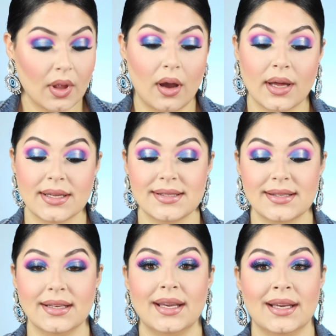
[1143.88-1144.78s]

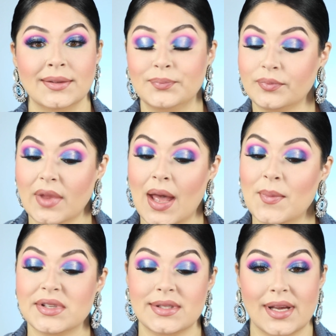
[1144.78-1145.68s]
Honestly,
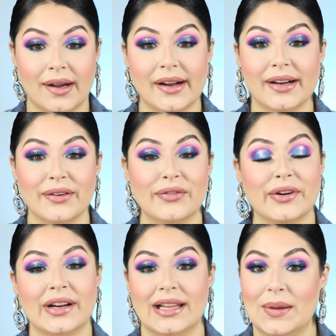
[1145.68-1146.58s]
I'm a sucker
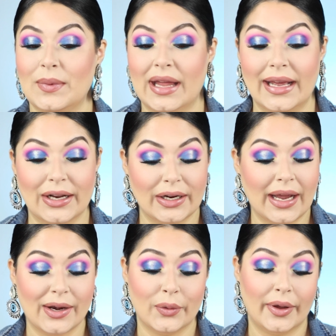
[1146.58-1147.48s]
for a lip liner.
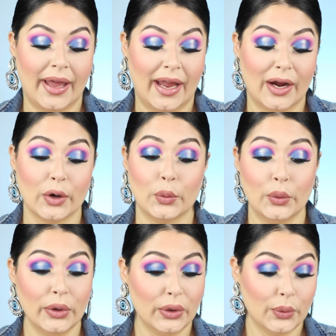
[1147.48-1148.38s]
I don't care who
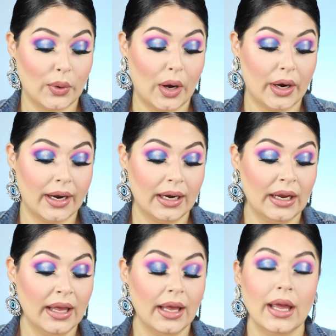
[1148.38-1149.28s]
you are.
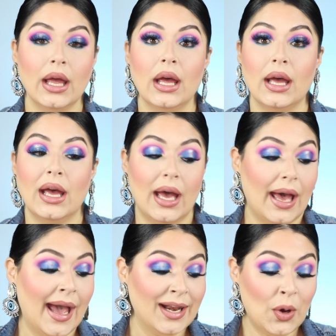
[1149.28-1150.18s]

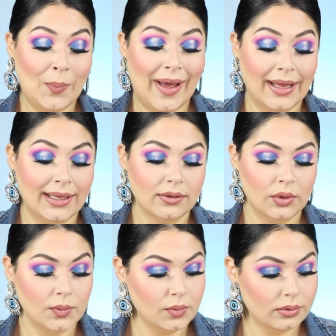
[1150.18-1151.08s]
I know my
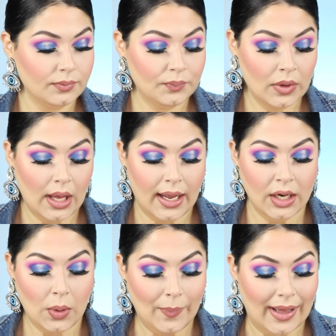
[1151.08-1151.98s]

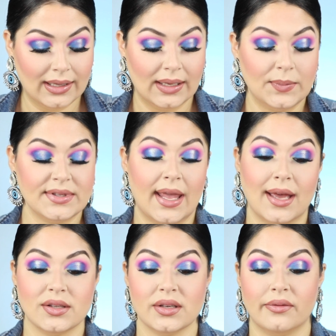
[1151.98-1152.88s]
lips
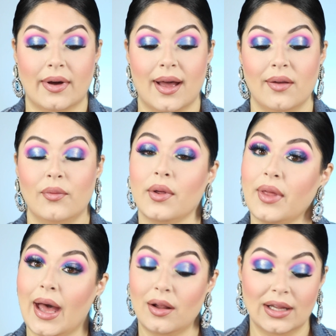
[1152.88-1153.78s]
can't survive
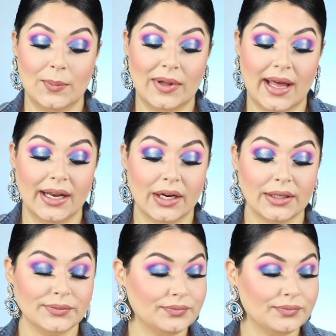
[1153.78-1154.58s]
without lip liner.